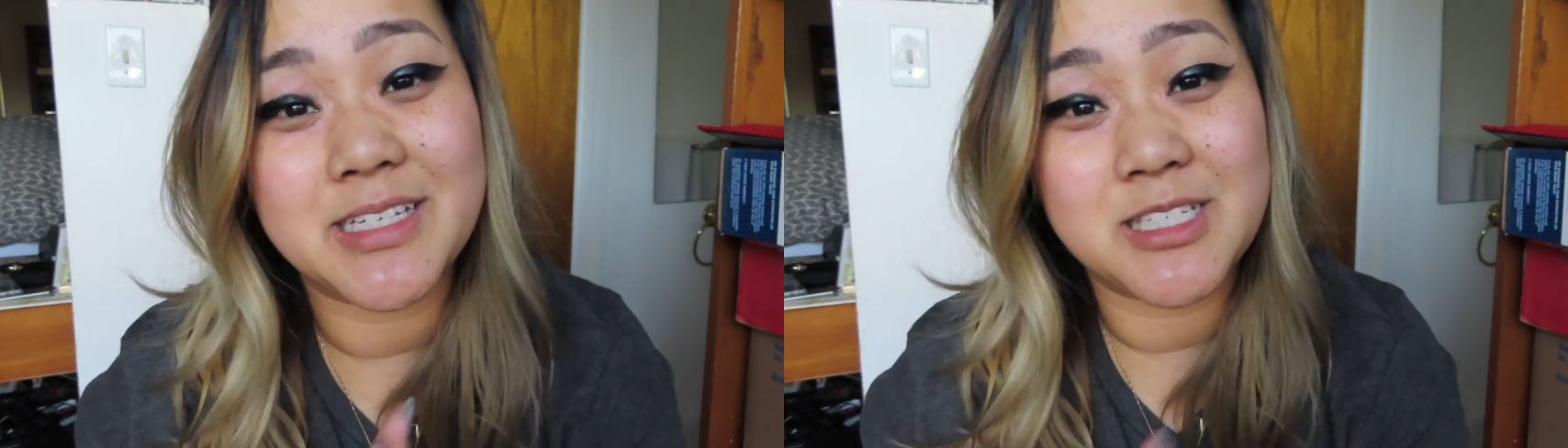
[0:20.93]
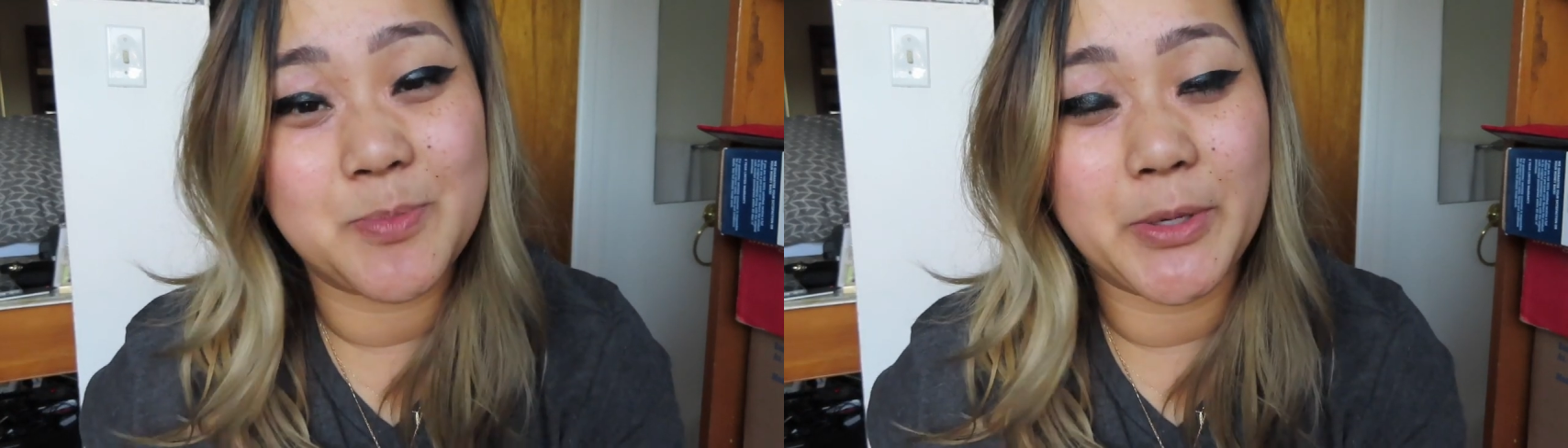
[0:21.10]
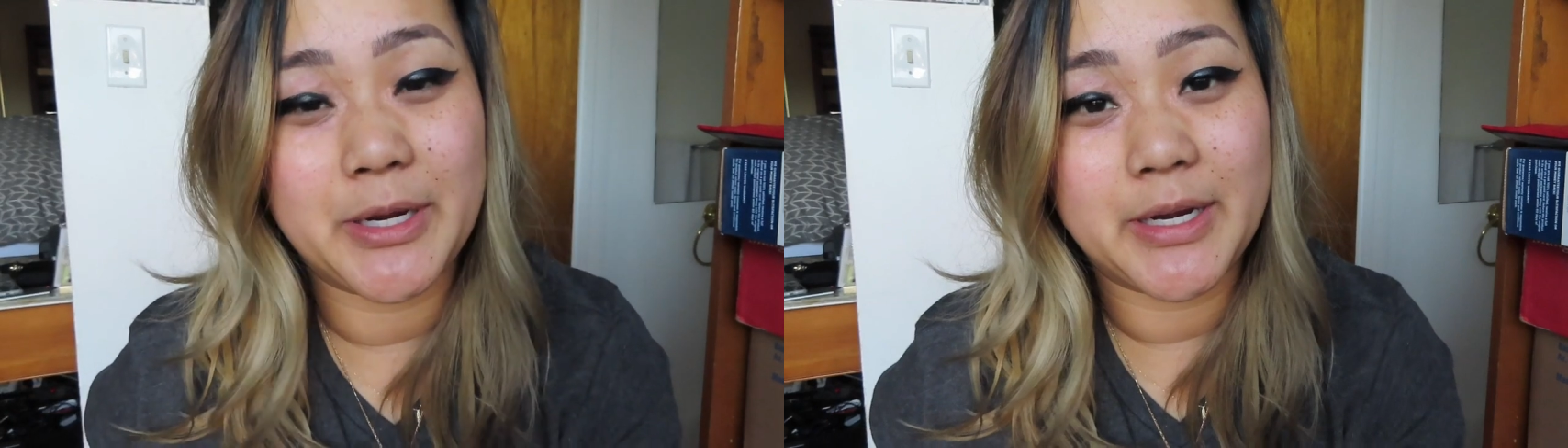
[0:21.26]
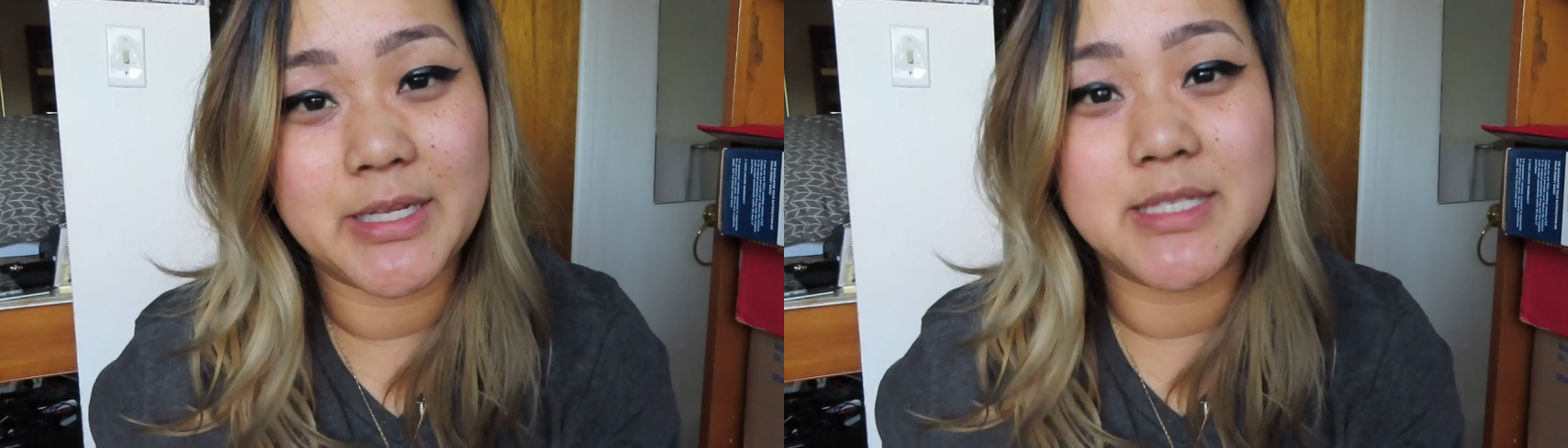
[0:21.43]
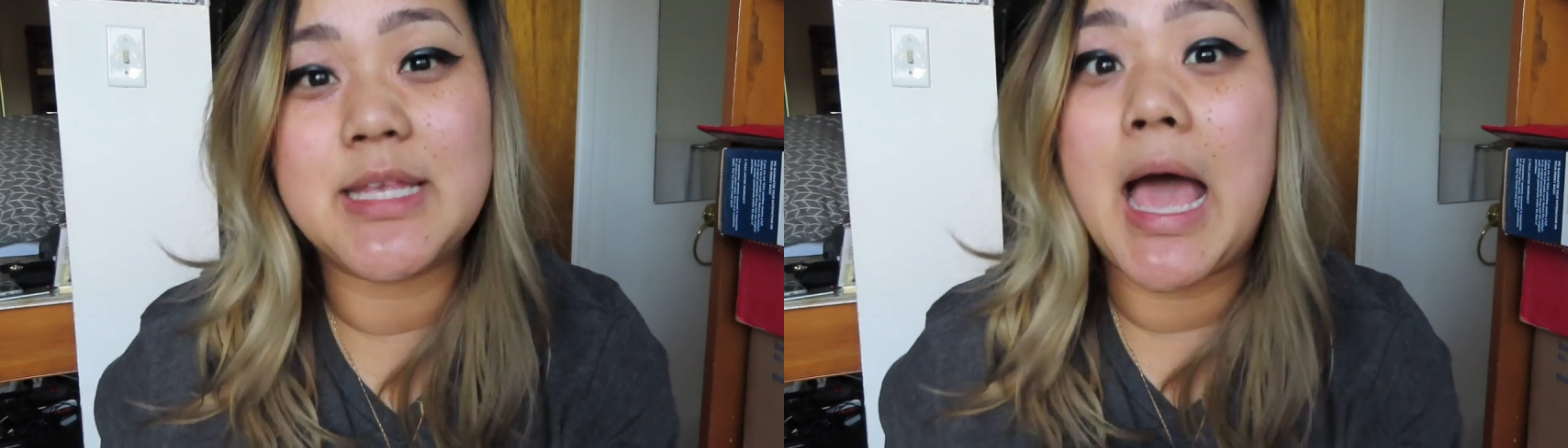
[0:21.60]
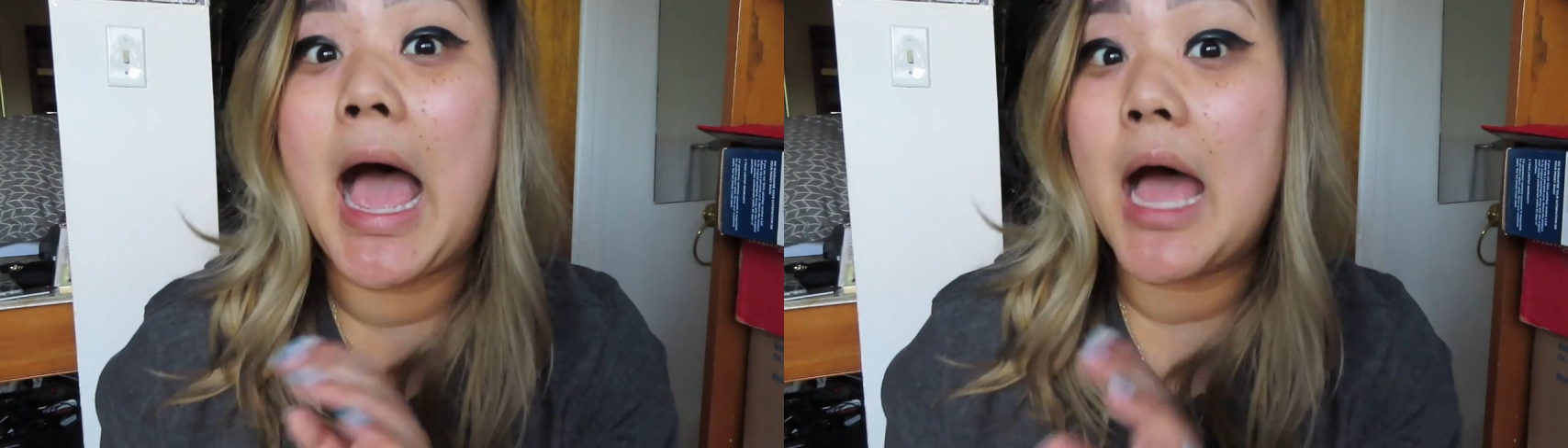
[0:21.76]

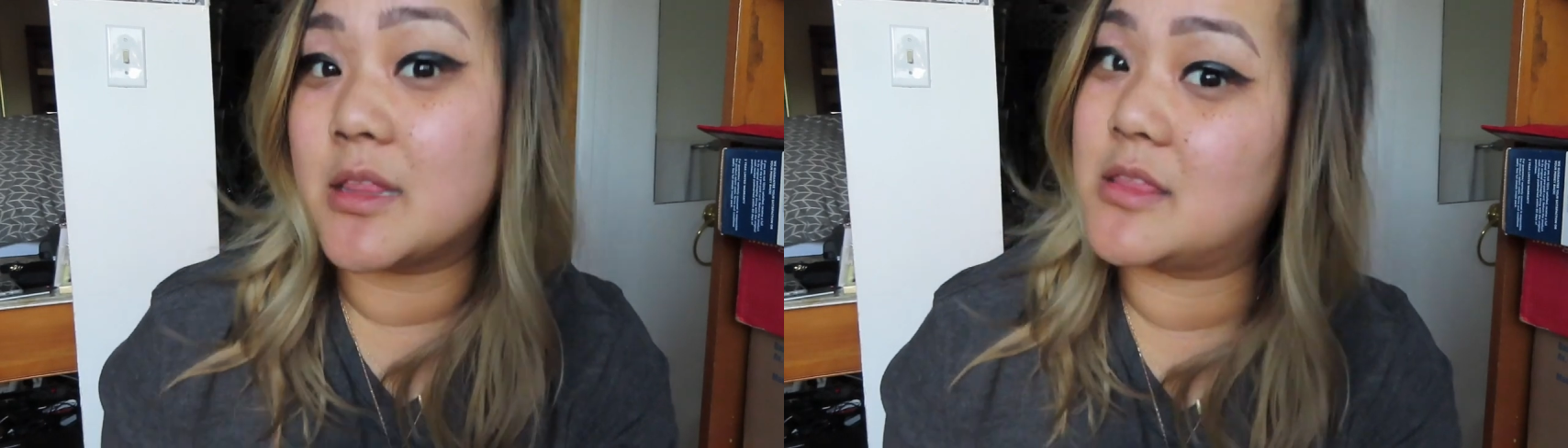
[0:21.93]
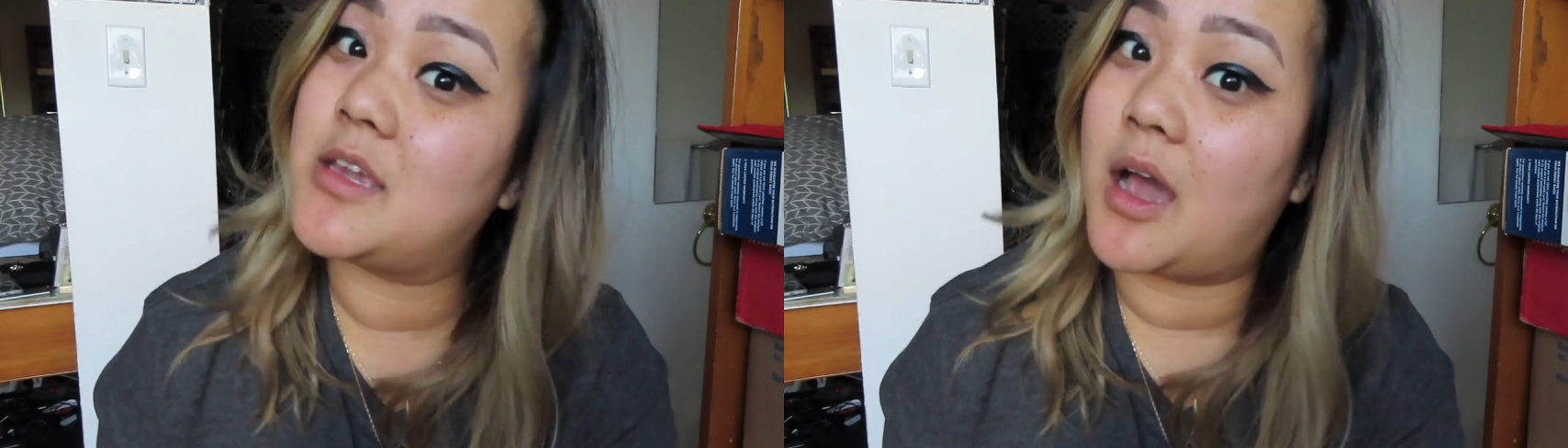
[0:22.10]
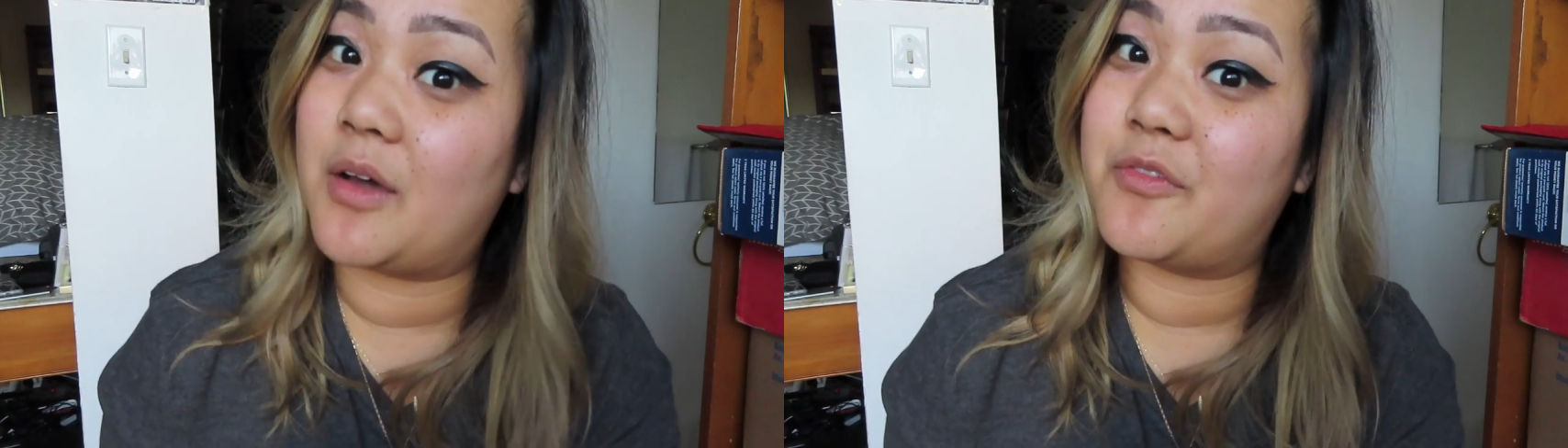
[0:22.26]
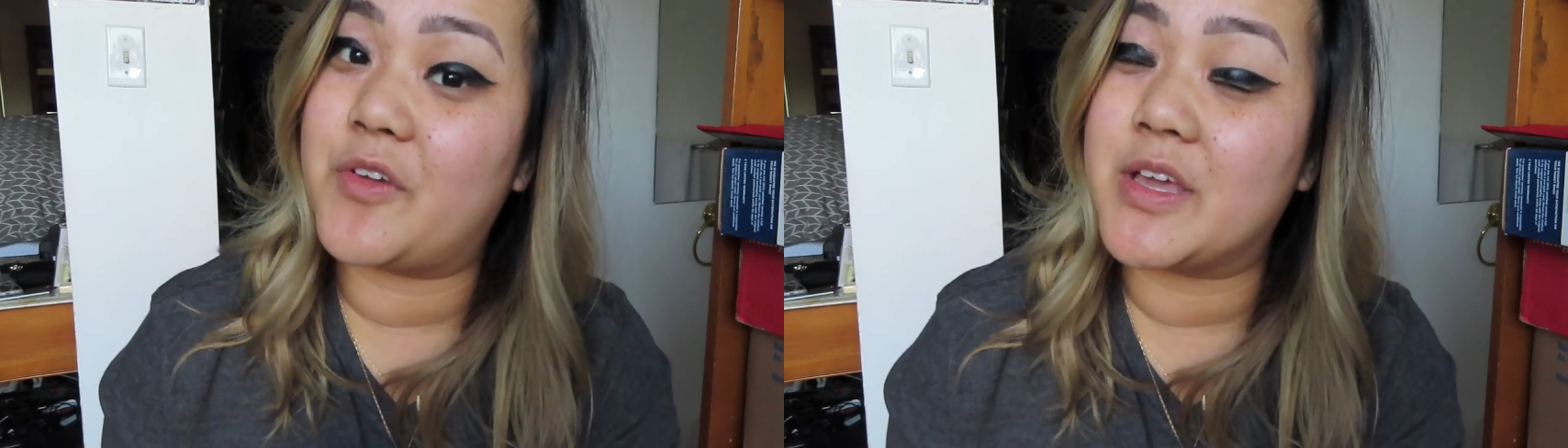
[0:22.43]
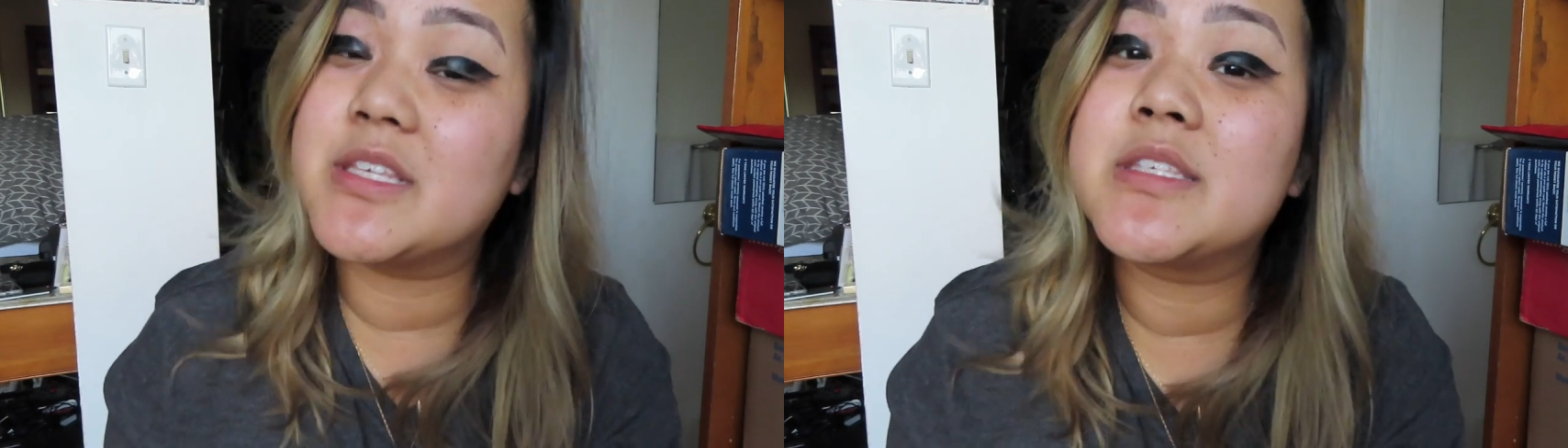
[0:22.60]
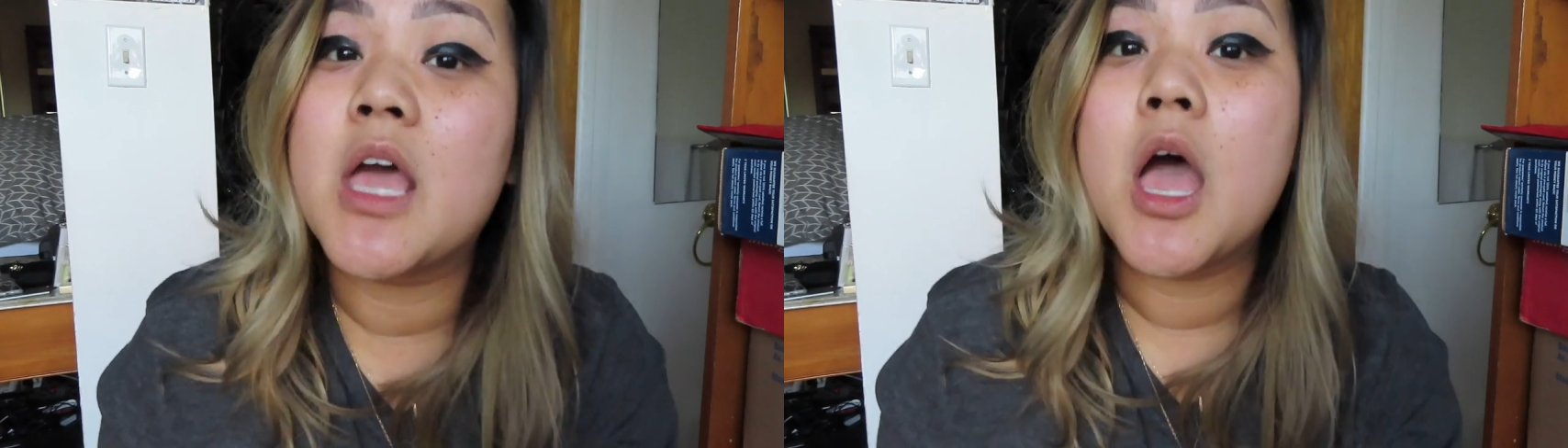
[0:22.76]
experience at the
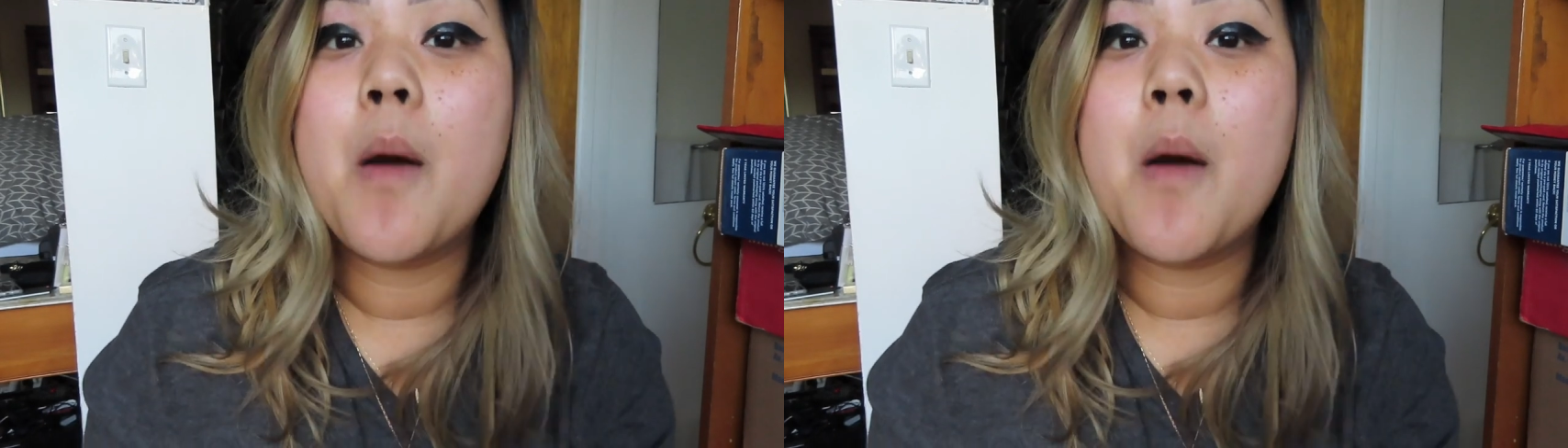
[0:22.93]
office,